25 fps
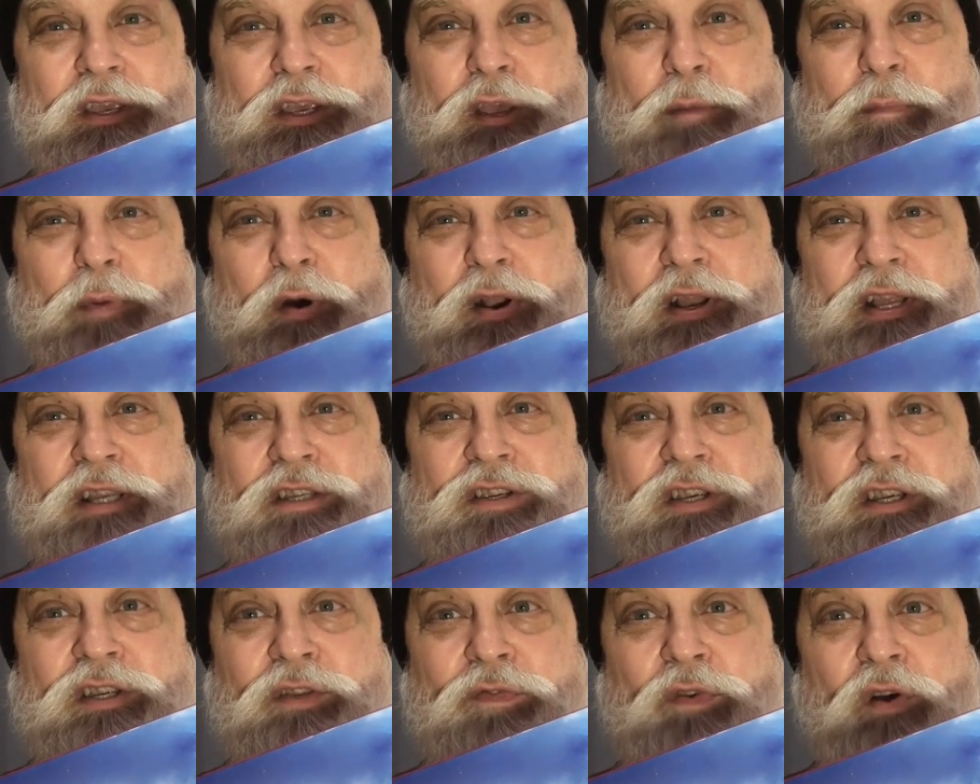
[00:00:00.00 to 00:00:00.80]
body's
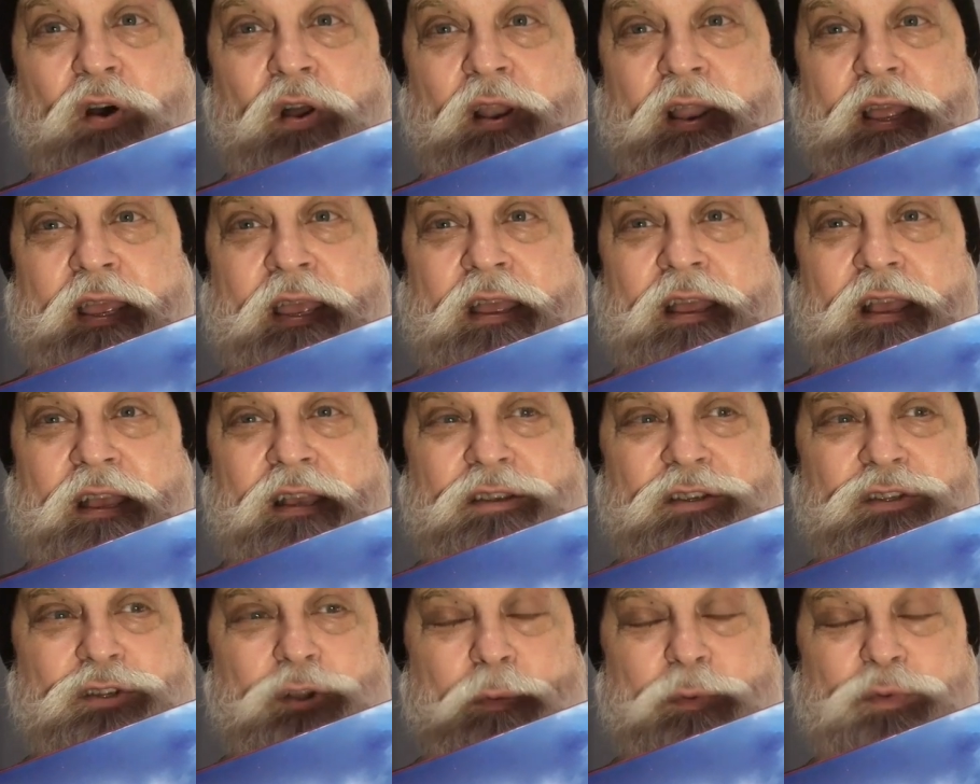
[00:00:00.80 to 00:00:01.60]
just finally
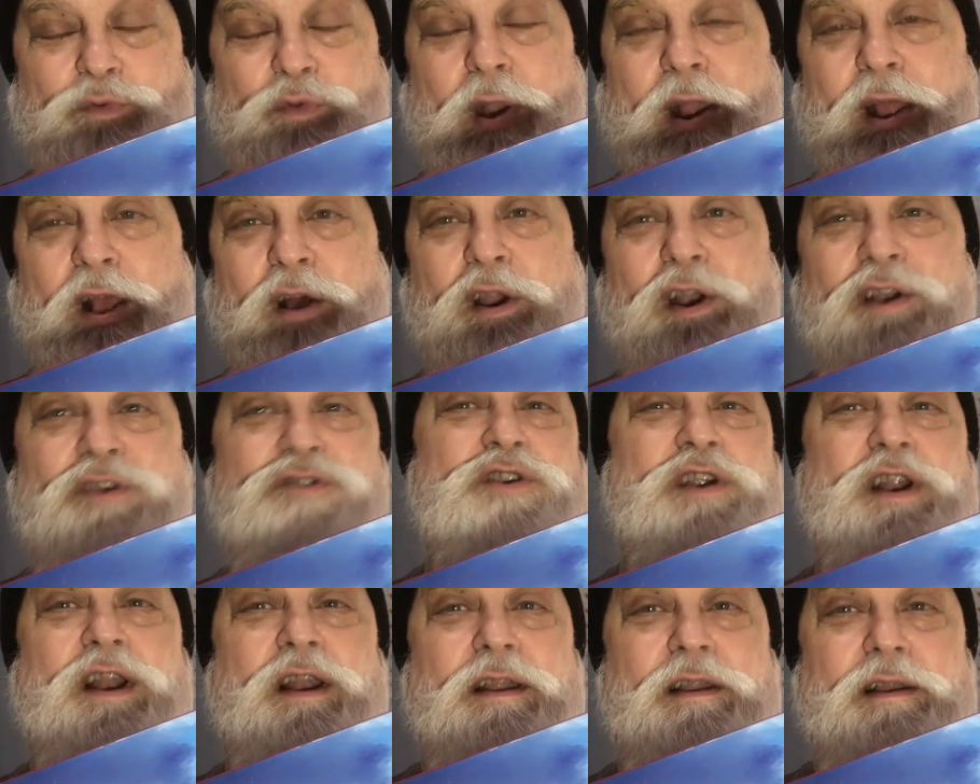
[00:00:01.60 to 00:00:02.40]
stops running on
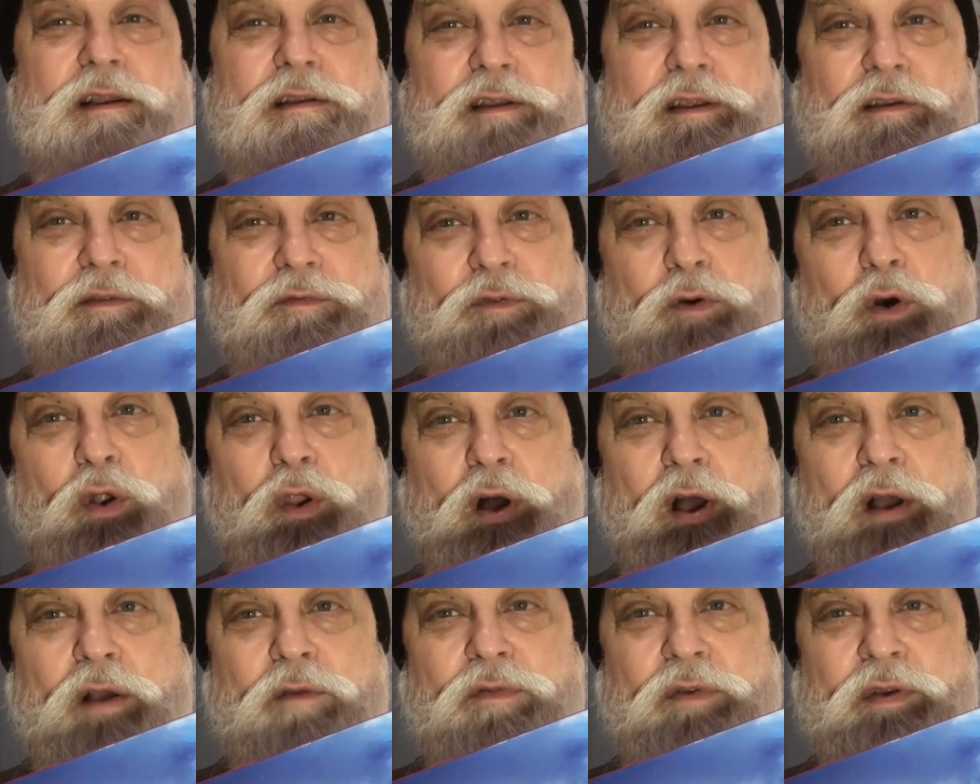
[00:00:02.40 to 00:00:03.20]
adrenaline, and you fall
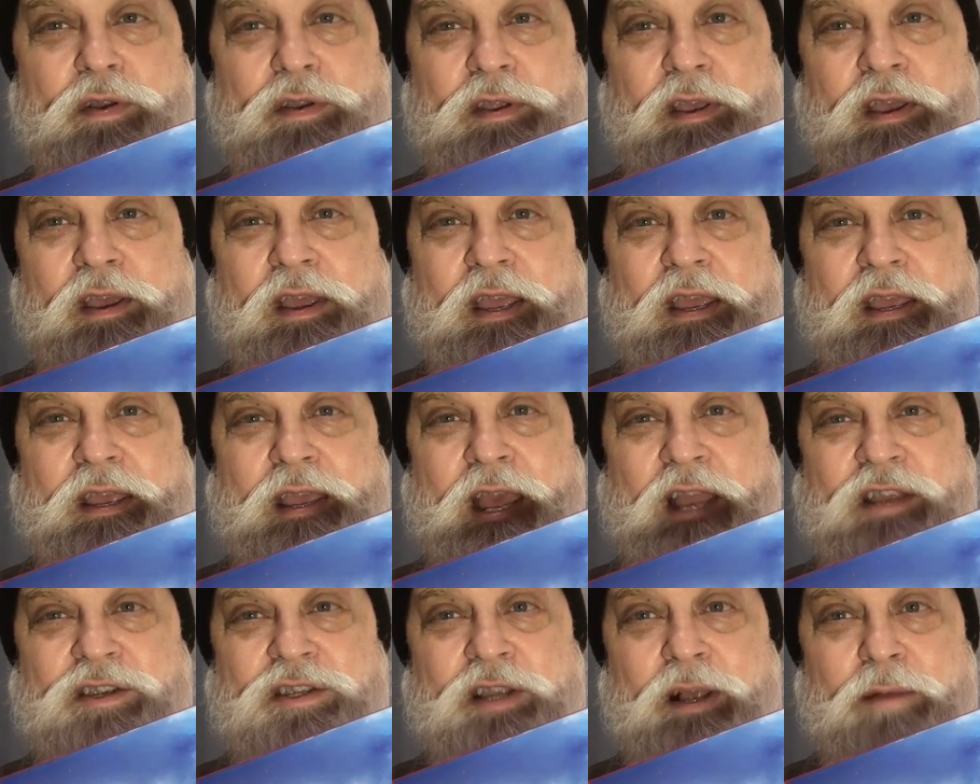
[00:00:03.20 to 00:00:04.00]
over and you
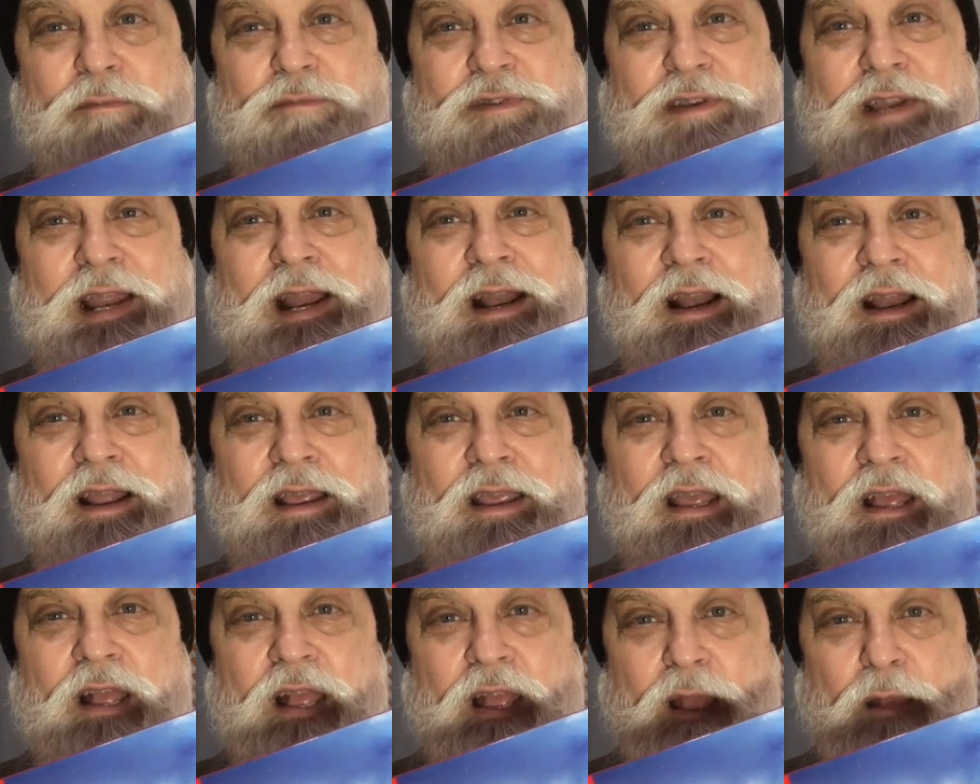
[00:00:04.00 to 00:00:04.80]
catch some
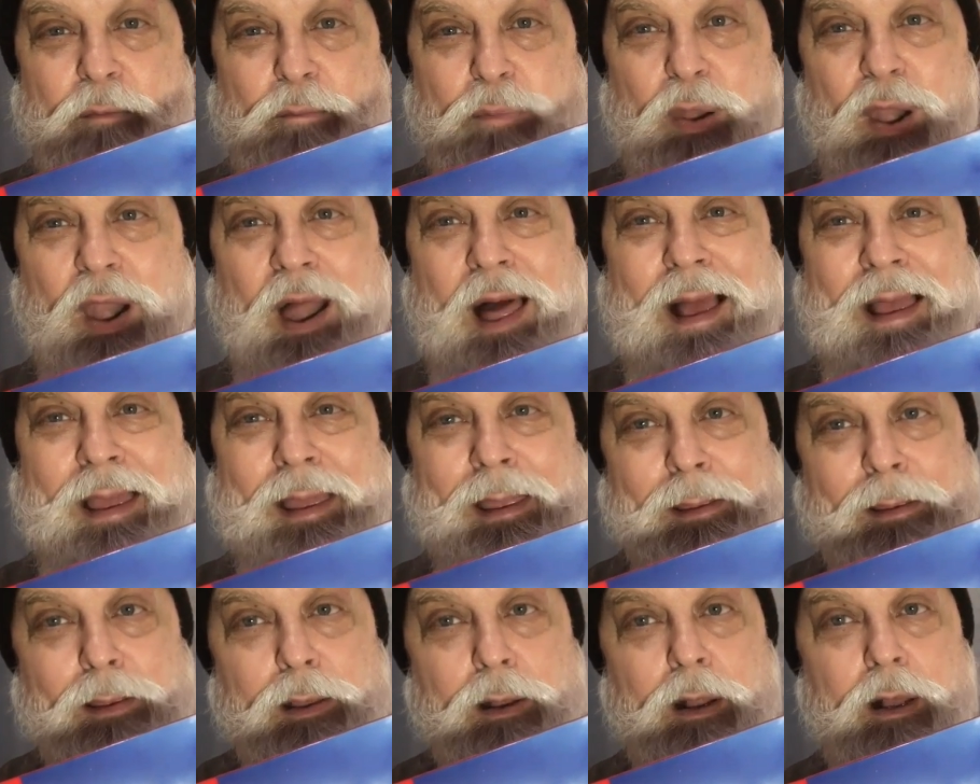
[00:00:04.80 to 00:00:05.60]
deadly
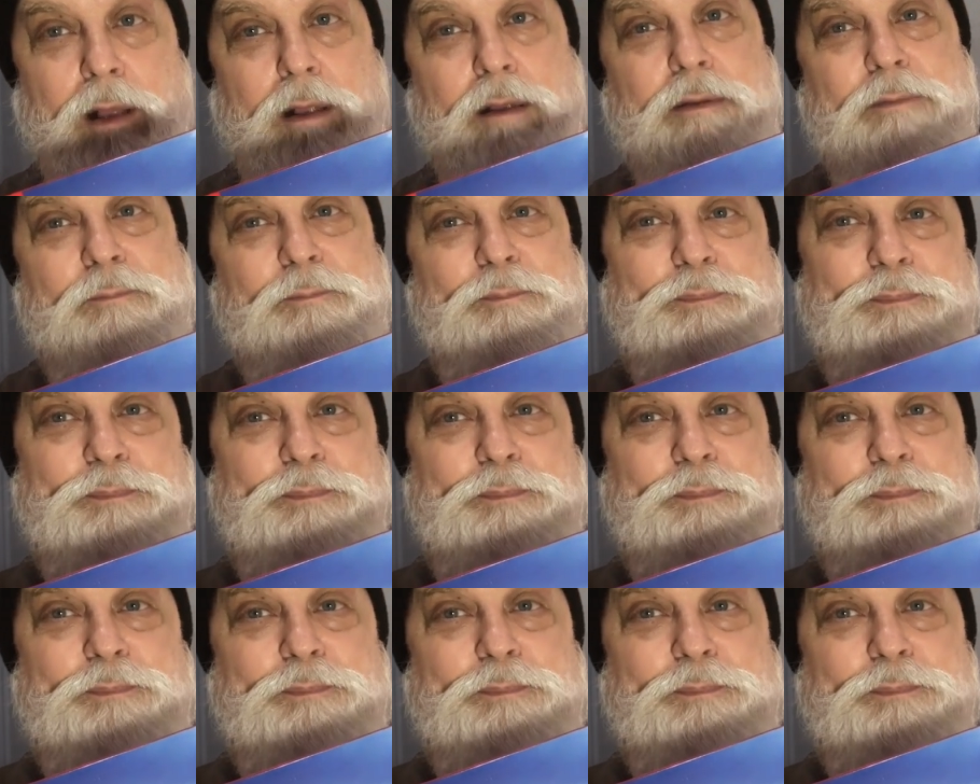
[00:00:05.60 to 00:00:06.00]
plague, you know.